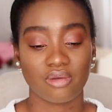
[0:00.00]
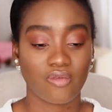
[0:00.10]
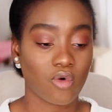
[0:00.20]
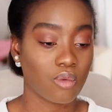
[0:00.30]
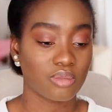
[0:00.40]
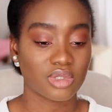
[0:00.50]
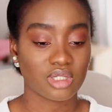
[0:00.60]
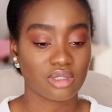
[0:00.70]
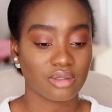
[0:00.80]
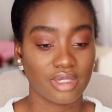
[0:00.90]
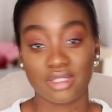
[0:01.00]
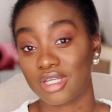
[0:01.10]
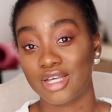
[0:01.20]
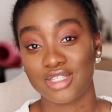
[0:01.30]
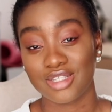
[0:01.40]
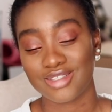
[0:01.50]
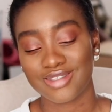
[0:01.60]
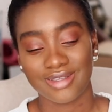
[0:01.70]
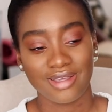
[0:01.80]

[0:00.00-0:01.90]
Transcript: forms, and sizes.